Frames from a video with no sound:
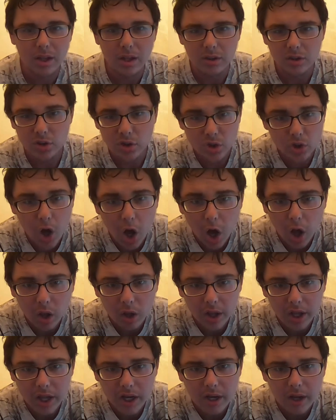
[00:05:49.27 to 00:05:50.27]

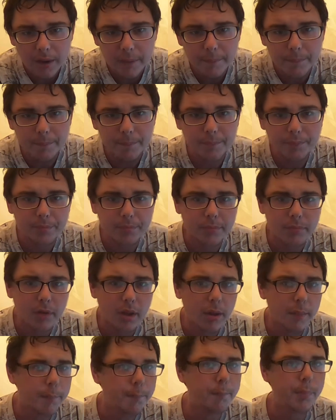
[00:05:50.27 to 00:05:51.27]
Solid,
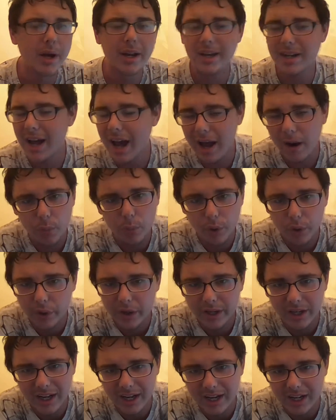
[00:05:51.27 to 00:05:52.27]
but not
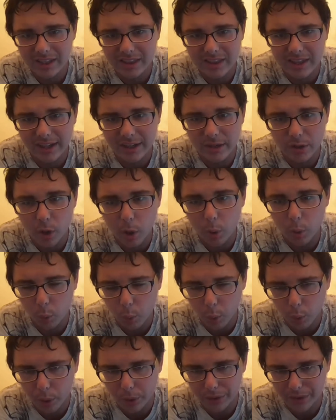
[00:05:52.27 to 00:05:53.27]
really anything
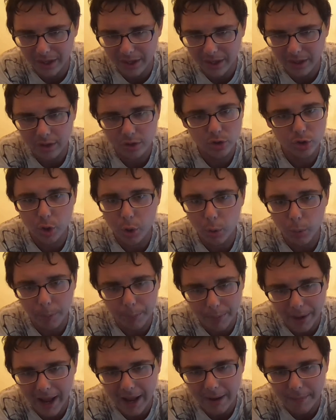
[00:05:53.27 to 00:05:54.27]
noteworthy. Two
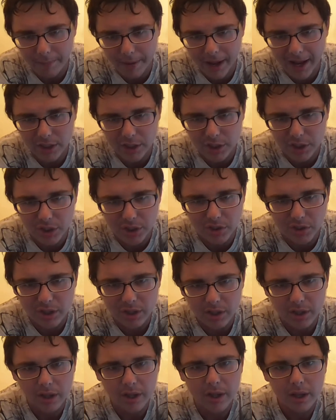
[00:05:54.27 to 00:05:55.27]
bad matches.
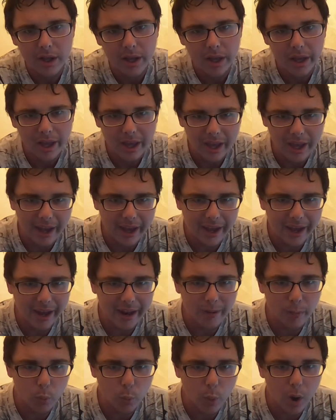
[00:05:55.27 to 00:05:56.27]

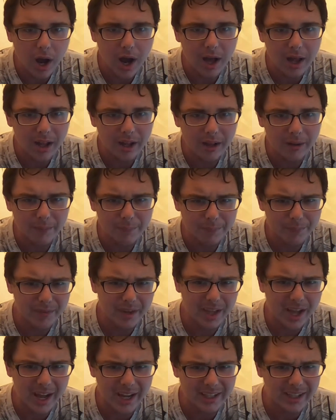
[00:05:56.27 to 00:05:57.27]
And while
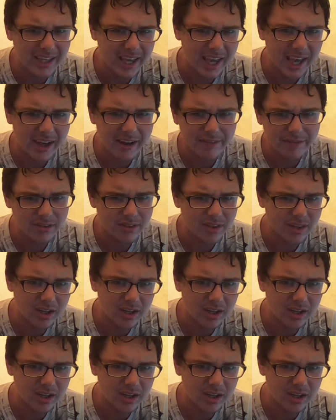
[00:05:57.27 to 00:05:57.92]
I give